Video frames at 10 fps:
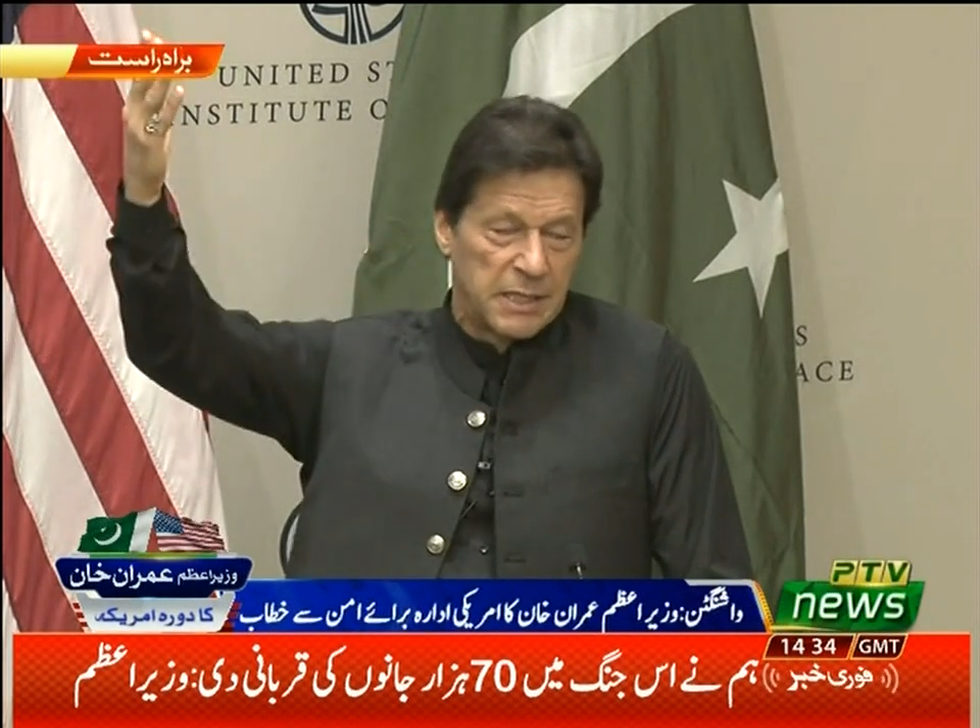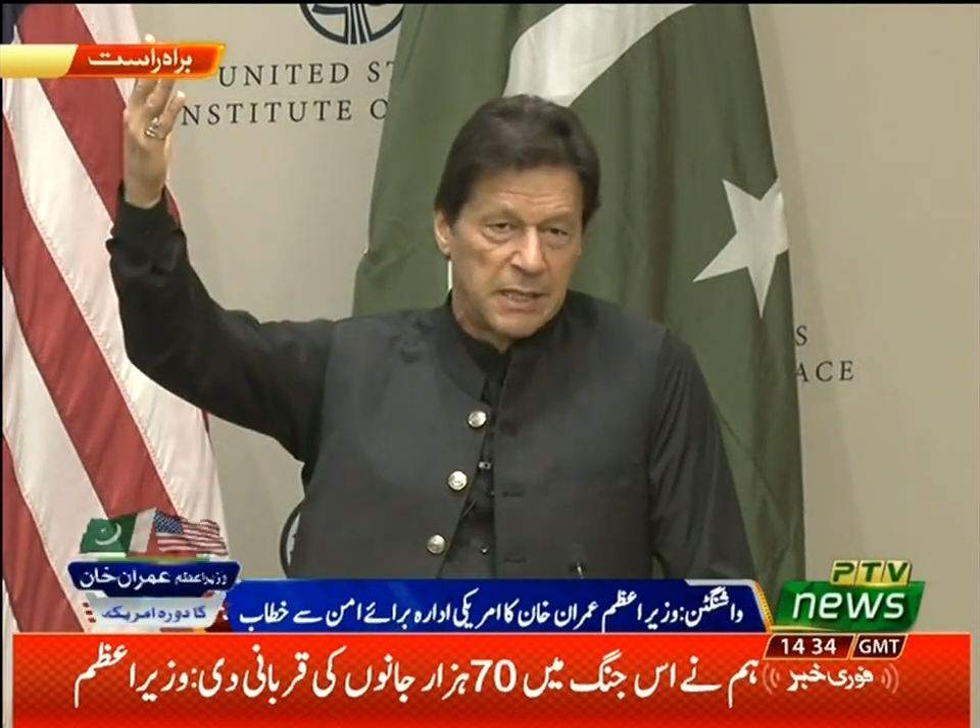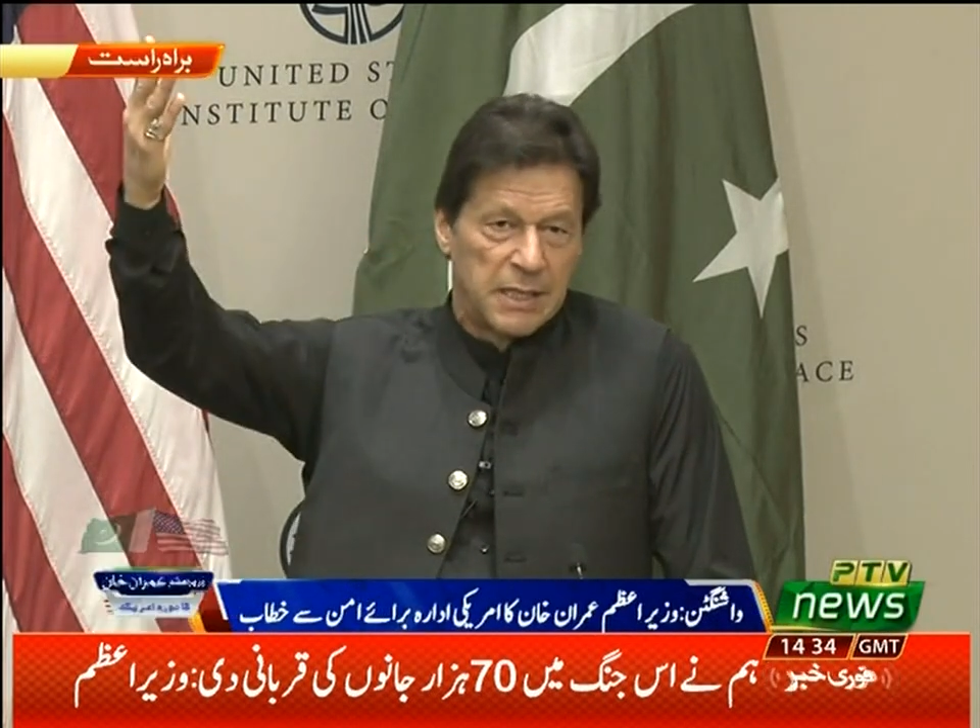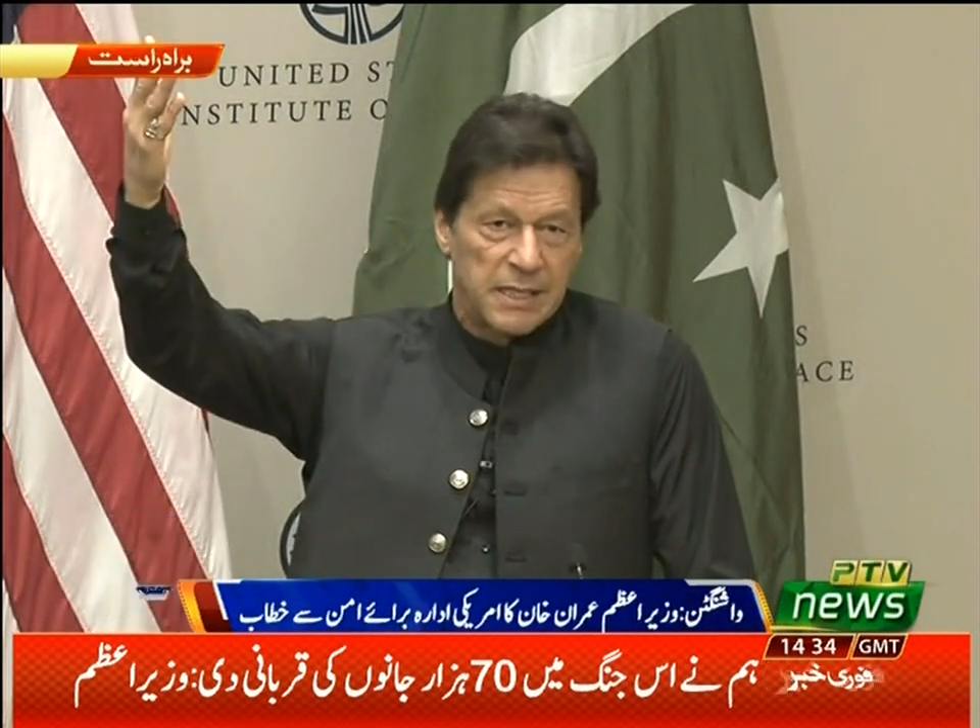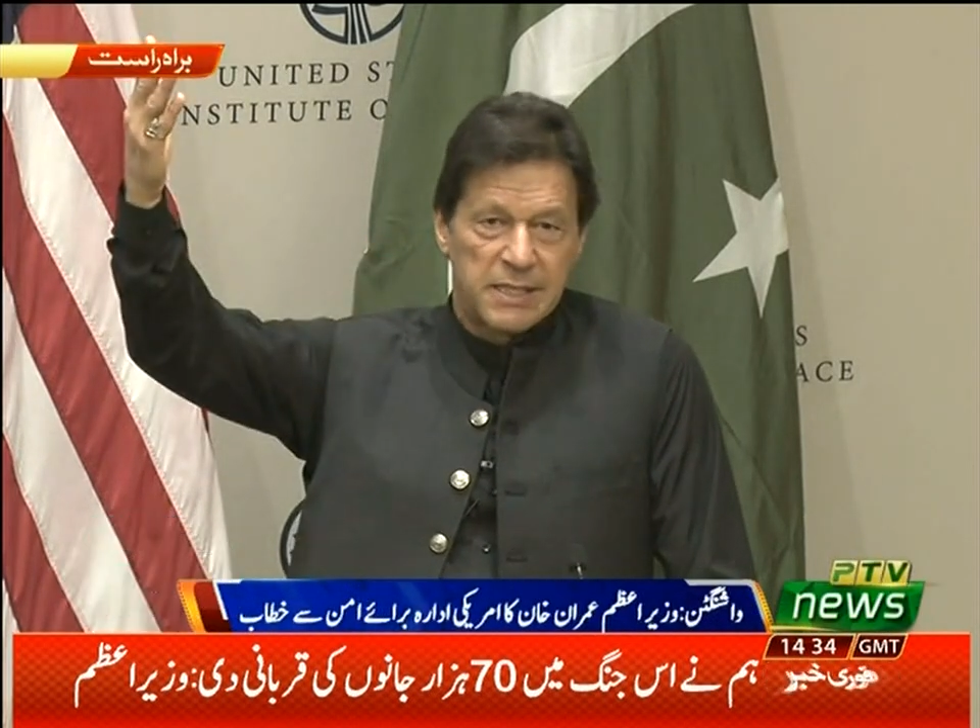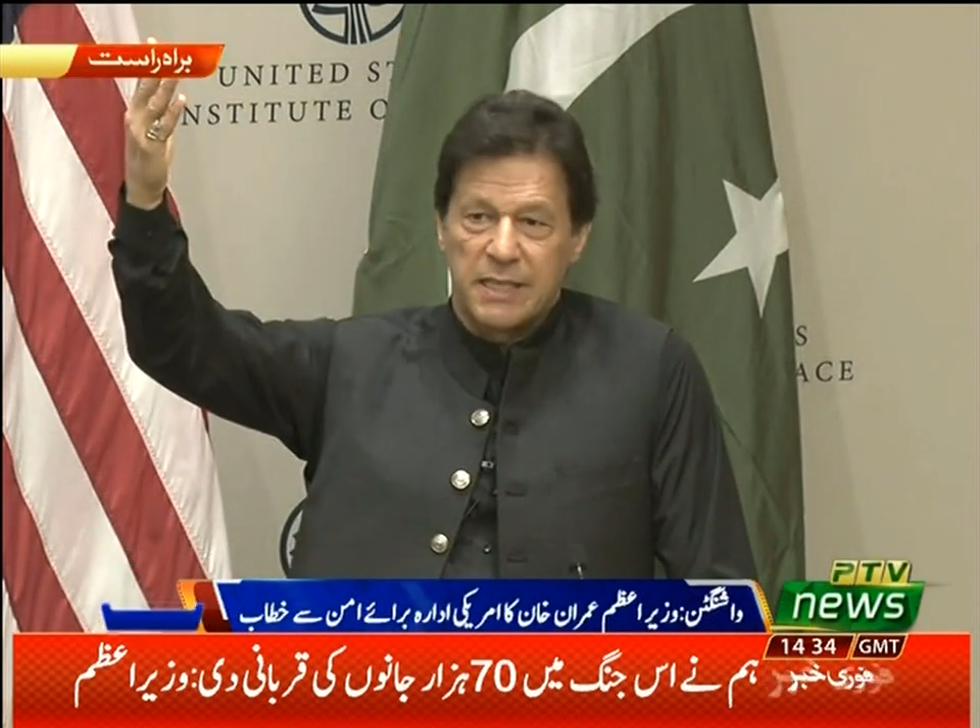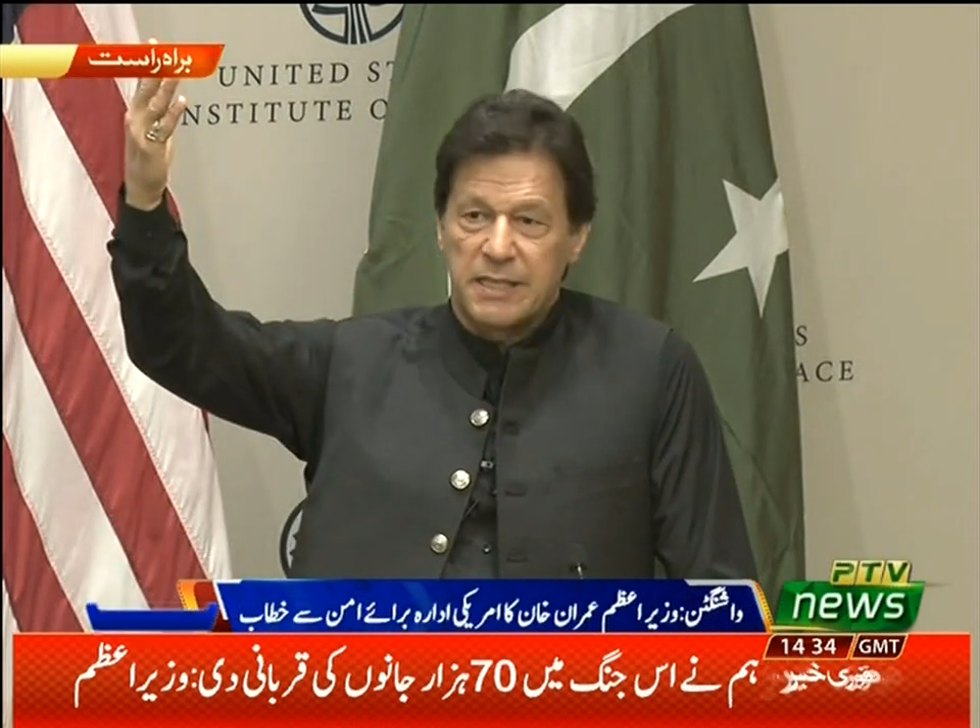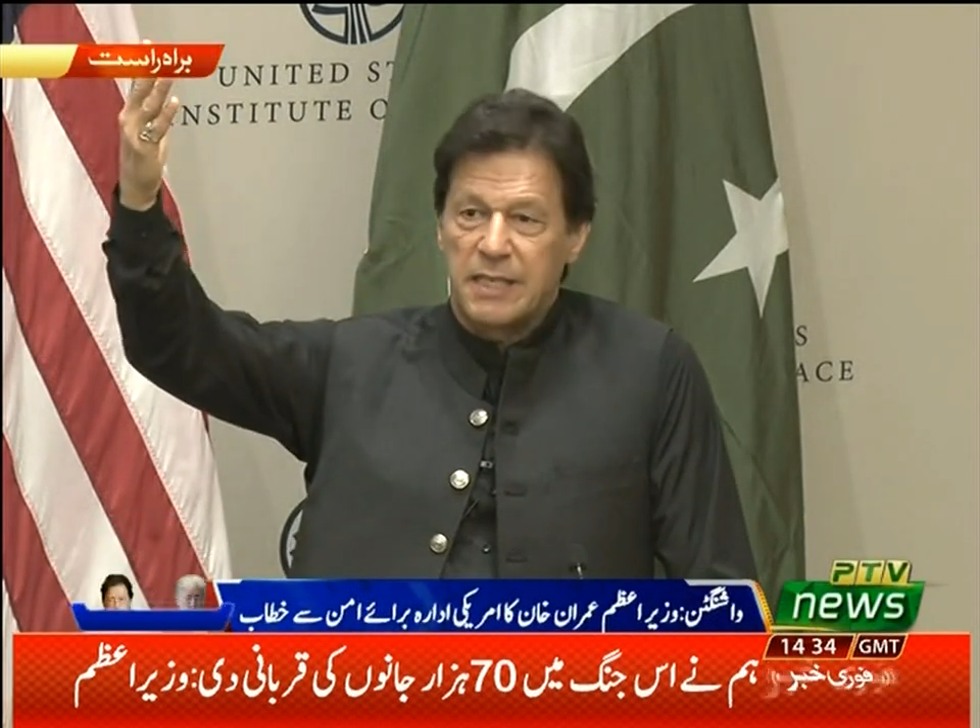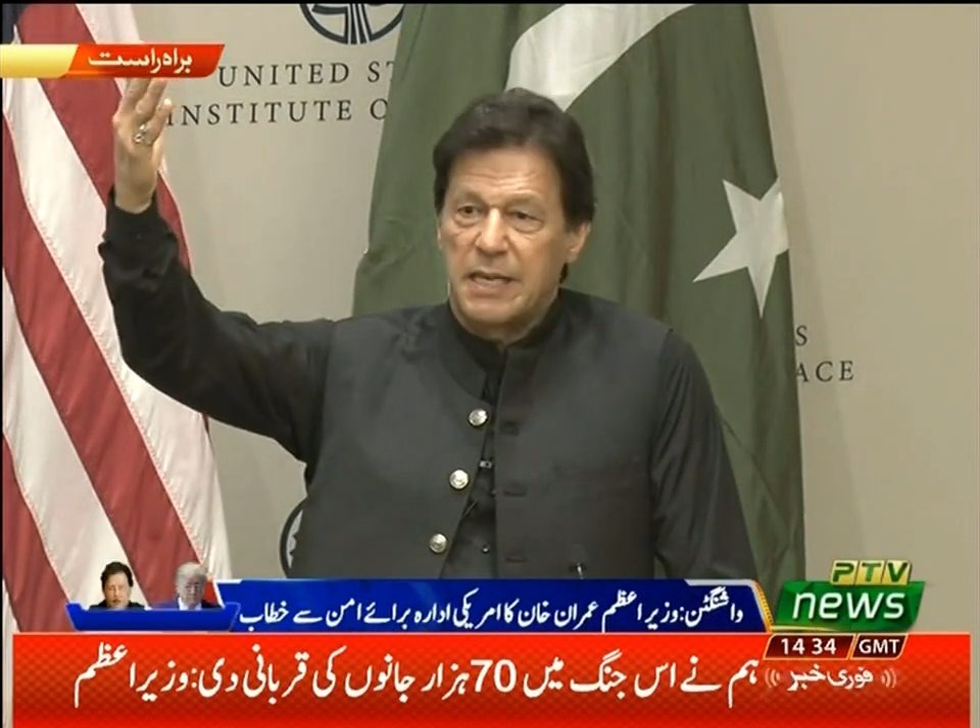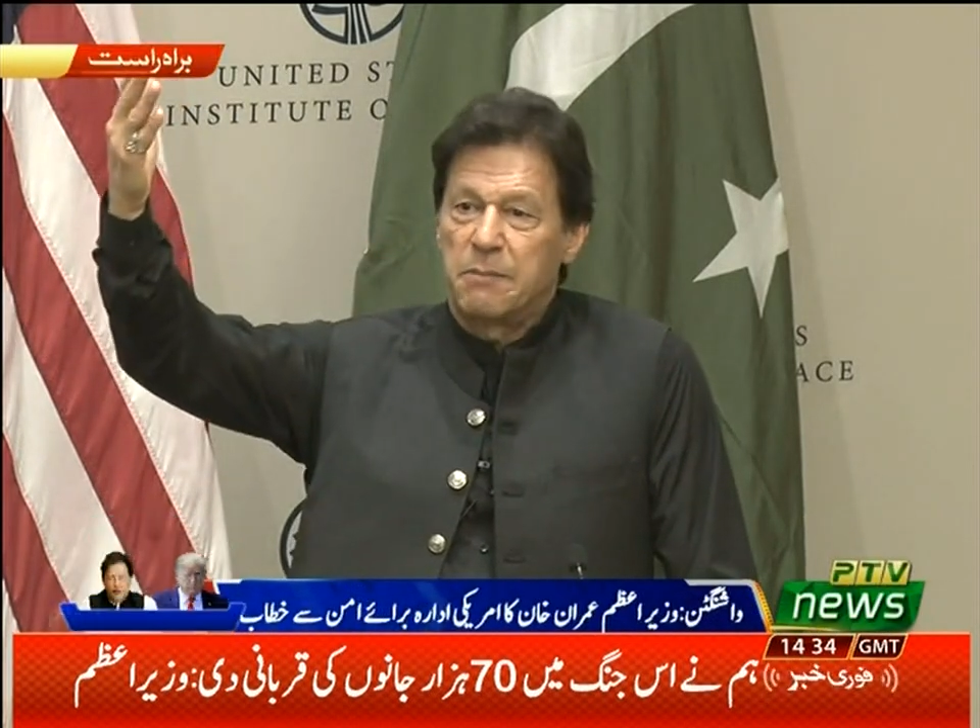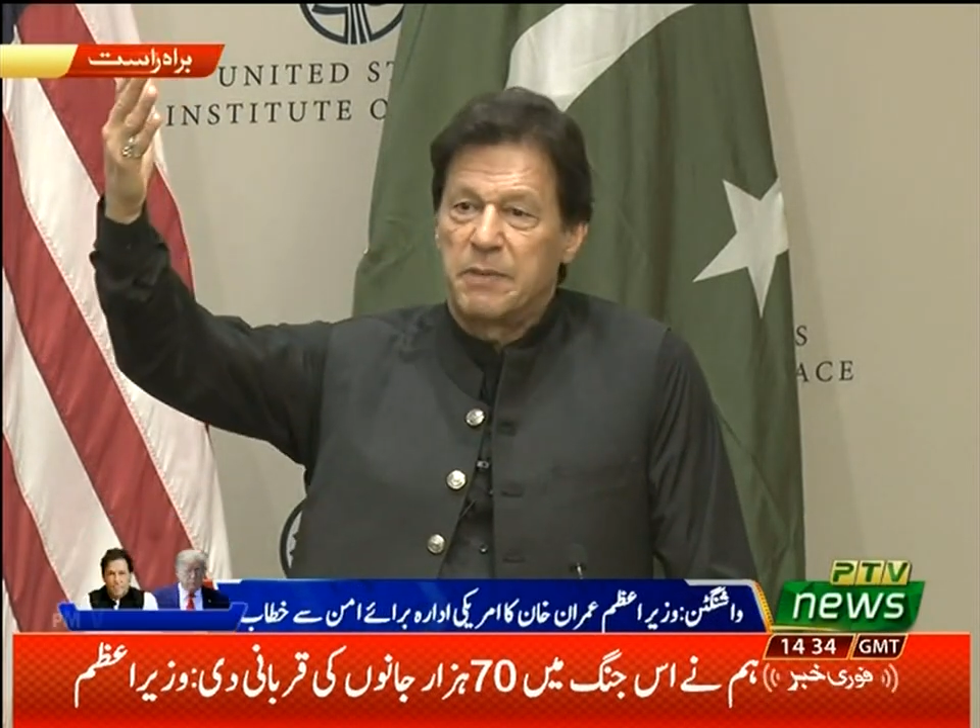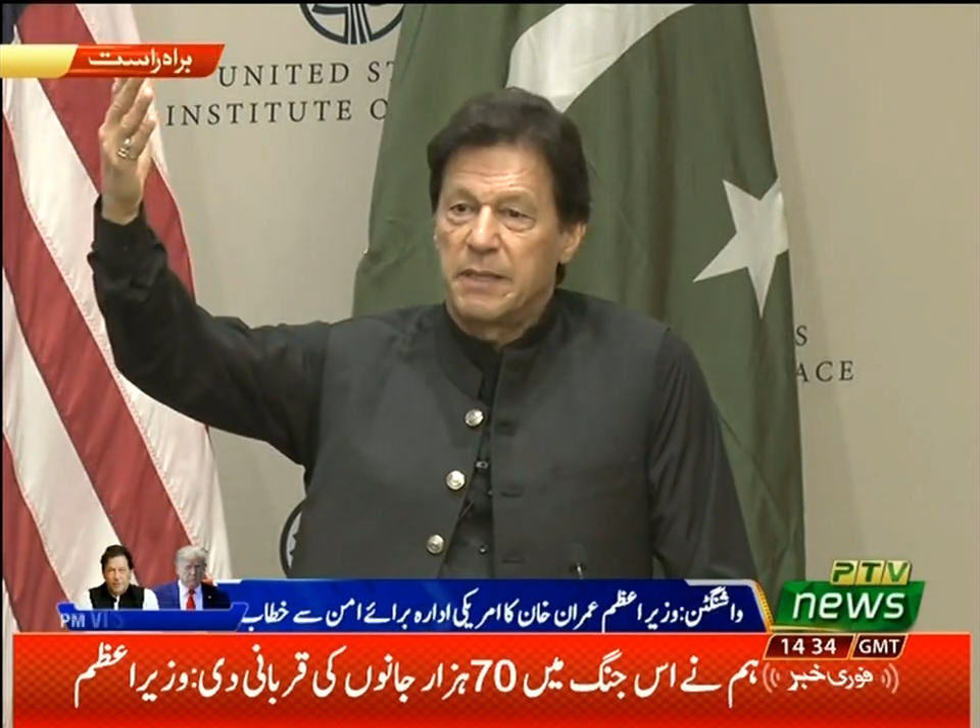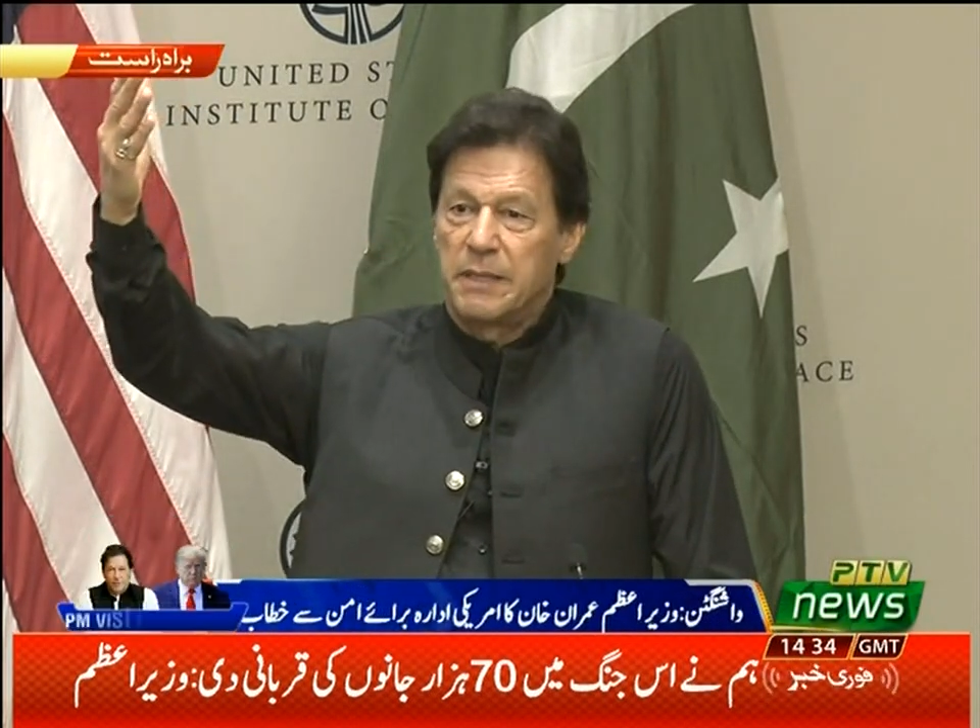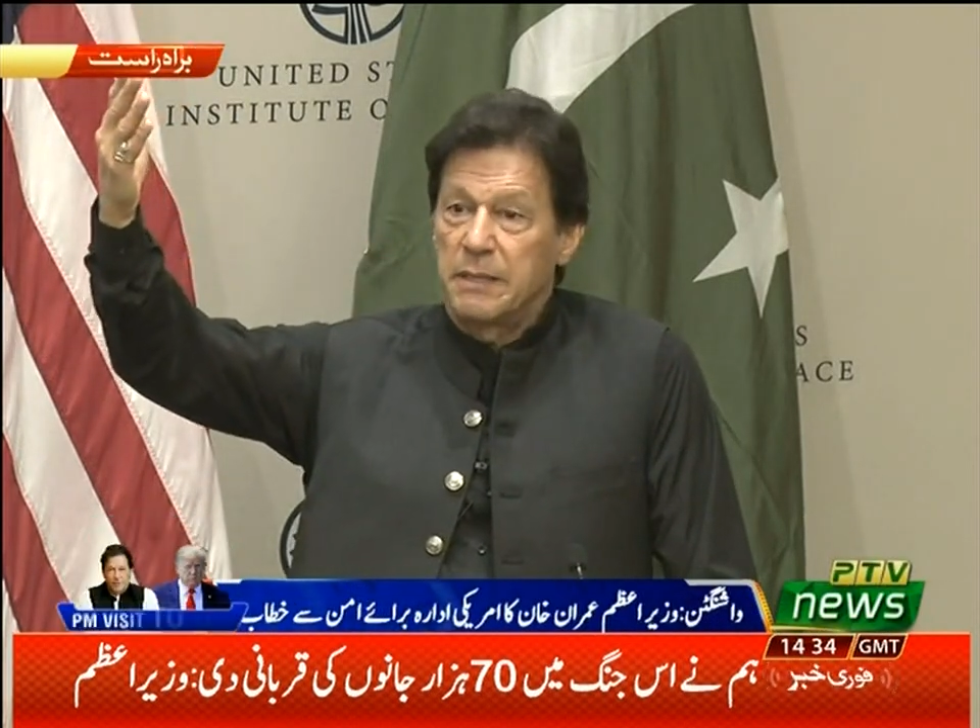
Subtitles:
a certain number,